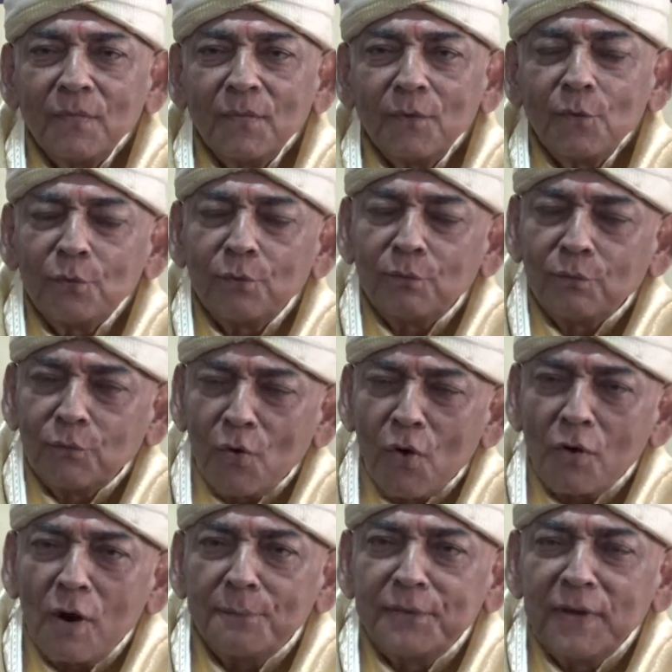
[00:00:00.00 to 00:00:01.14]
So
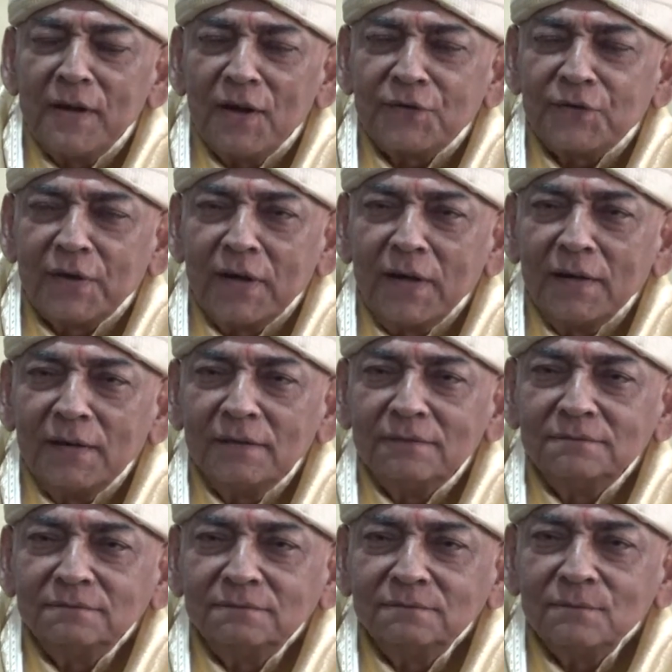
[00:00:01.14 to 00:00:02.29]
talk of the industry,
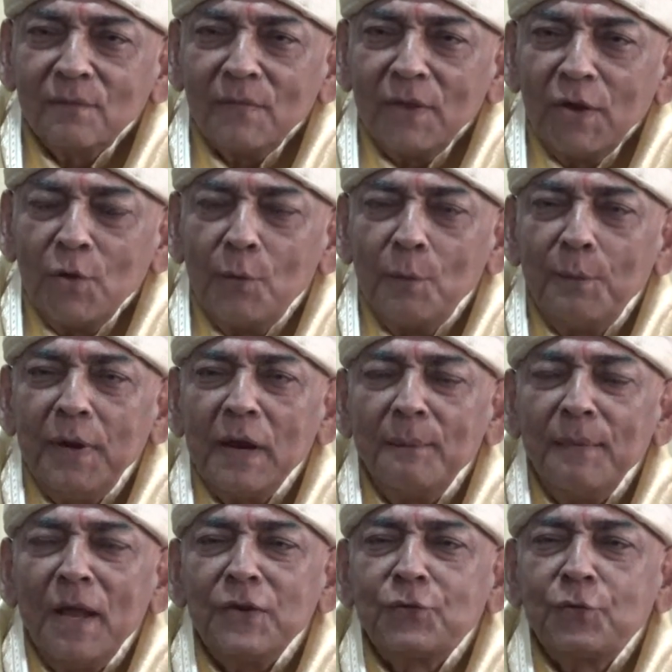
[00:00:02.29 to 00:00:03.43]
you will be
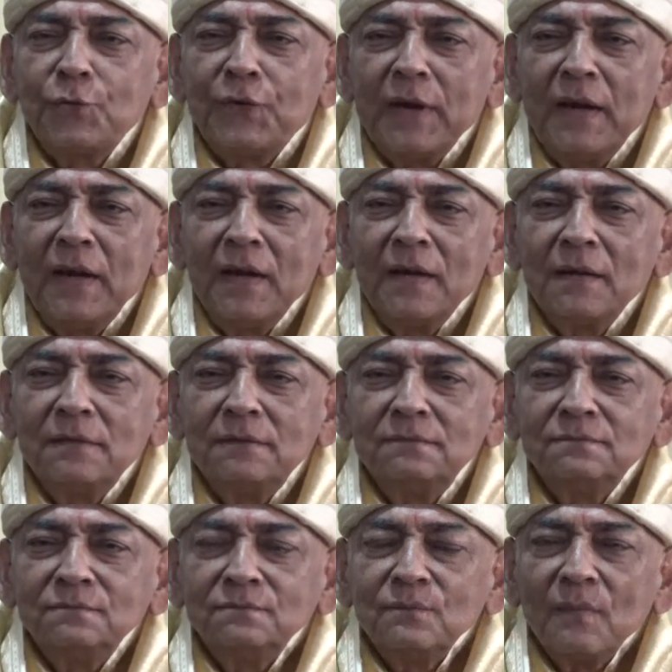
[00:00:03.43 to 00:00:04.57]
amazed to see
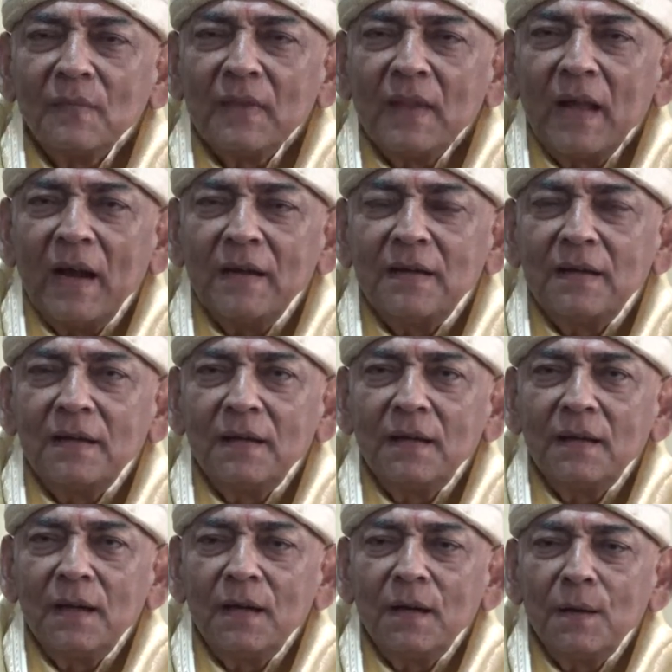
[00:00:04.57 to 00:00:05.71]
that
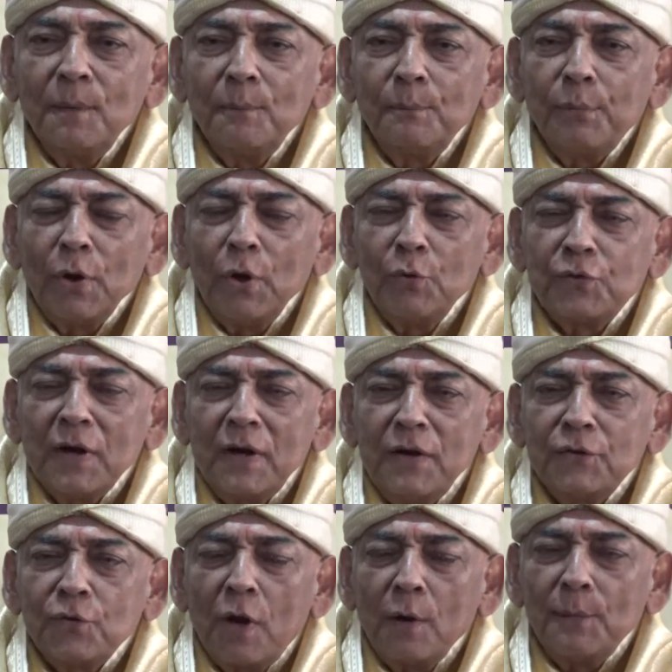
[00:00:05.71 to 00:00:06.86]
pollution
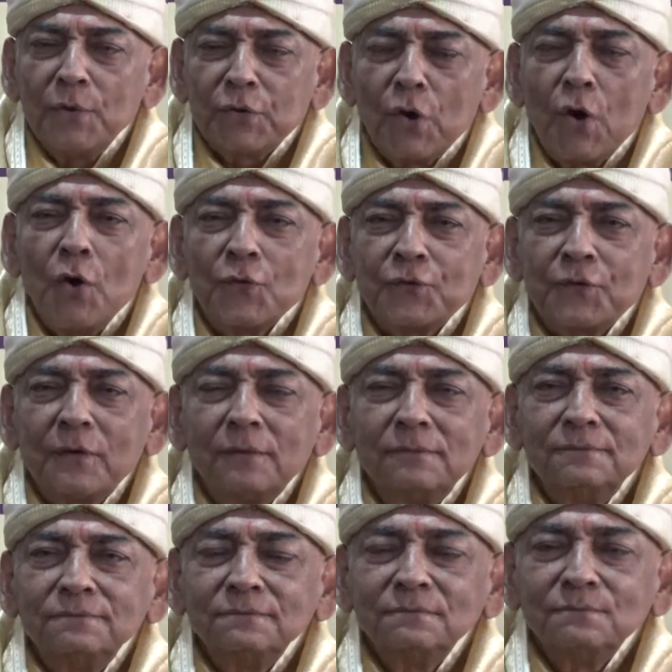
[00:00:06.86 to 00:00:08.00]
is always caused,
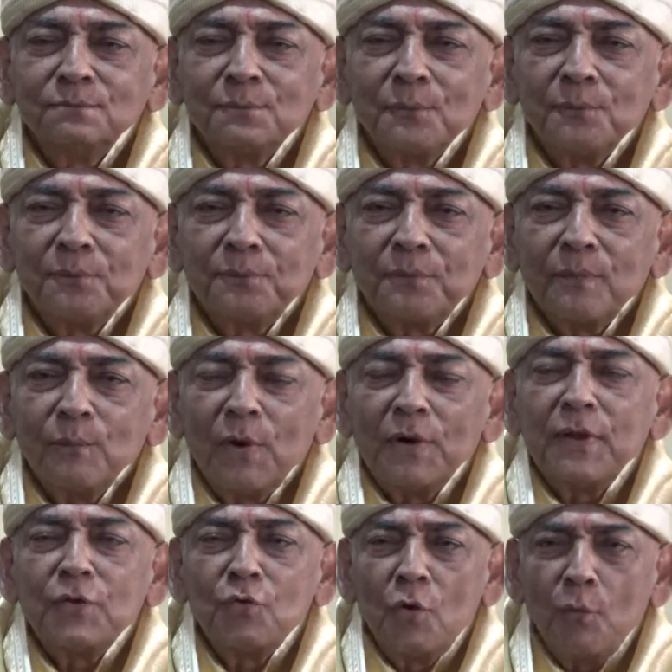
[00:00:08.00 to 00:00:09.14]
but
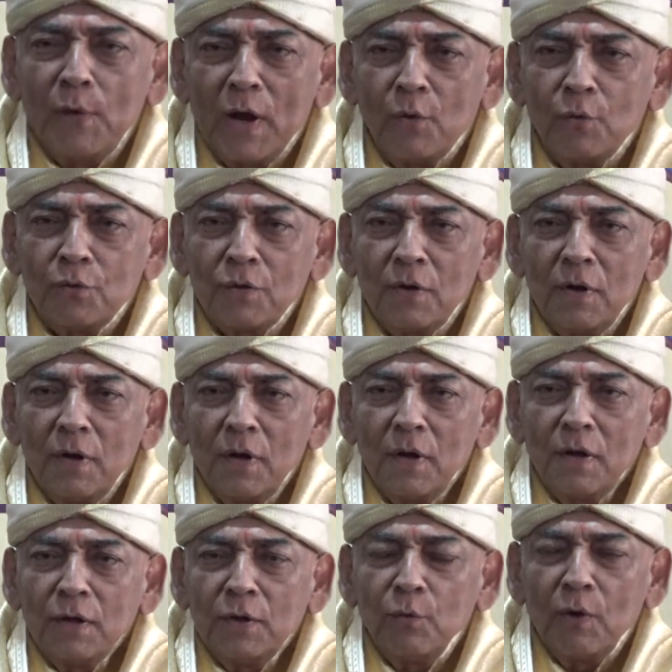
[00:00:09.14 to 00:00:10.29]
there is no way out.
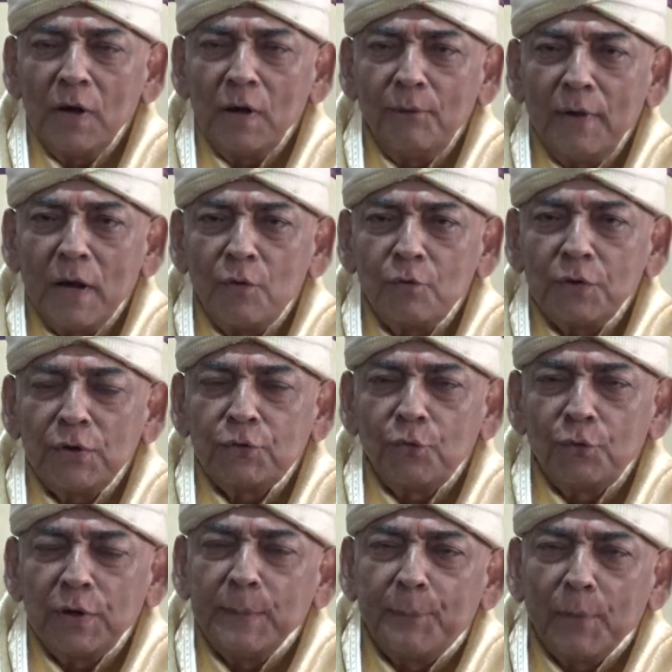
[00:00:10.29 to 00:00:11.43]
The only way out is to
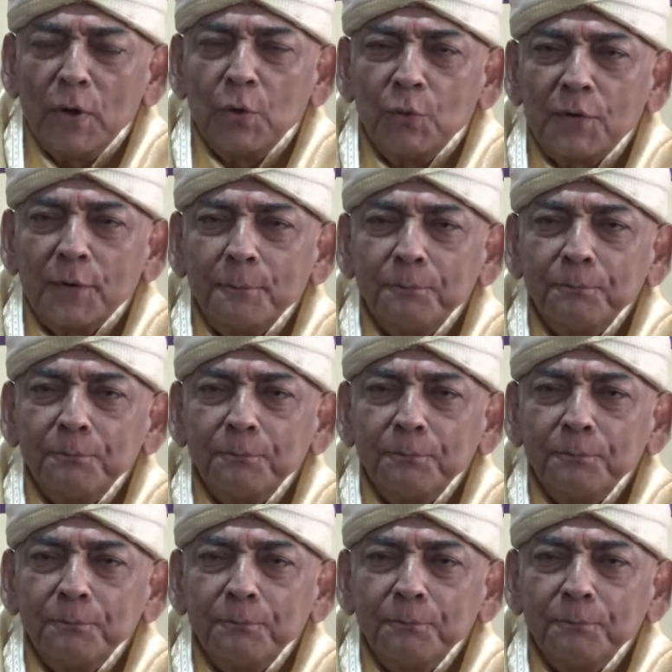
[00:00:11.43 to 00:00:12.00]
depollute.